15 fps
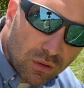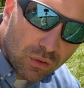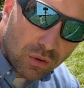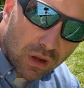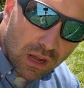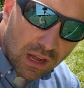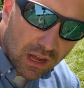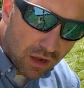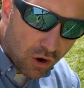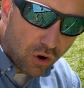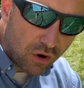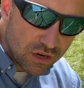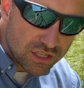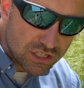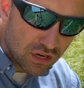a
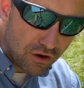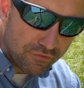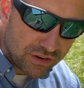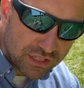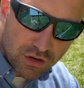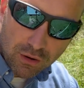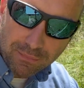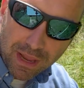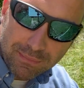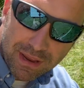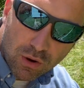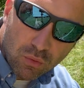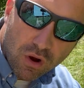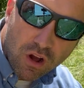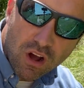hard surface. So it may be
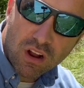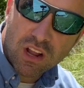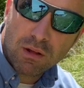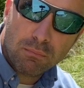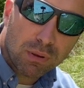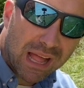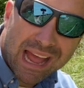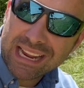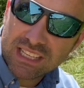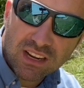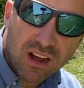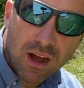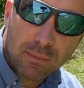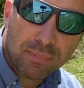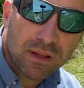a rock,
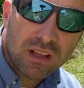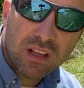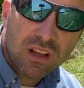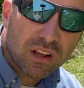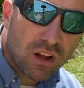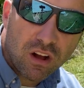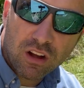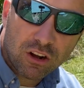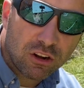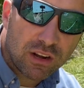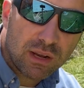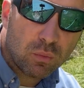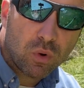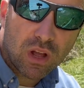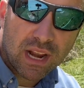blacktop,
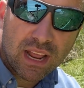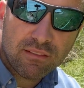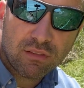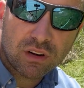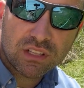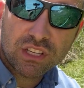concrete, whatever.